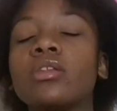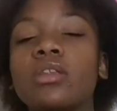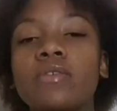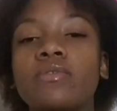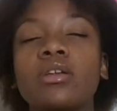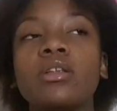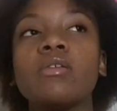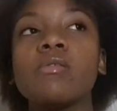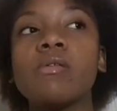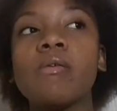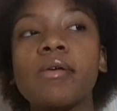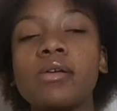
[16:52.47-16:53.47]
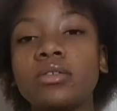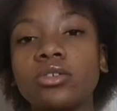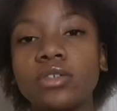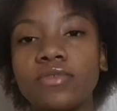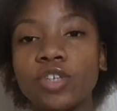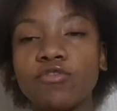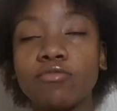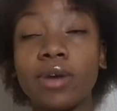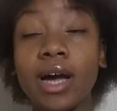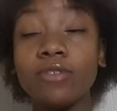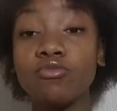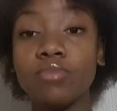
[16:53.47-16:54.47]
Definitely. Because first of all,
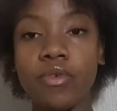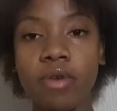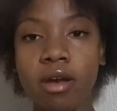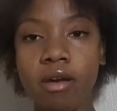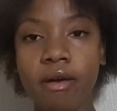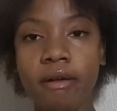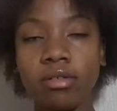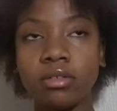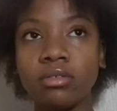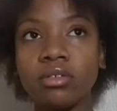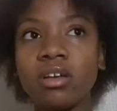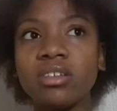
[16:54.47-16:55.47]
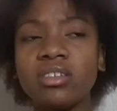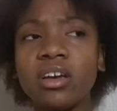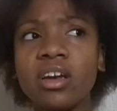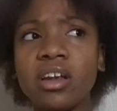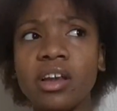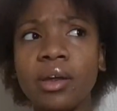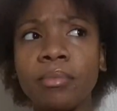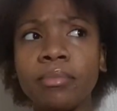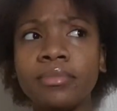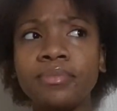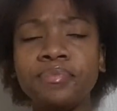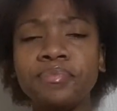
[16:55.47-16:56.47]
my eyes would be red. Secondly,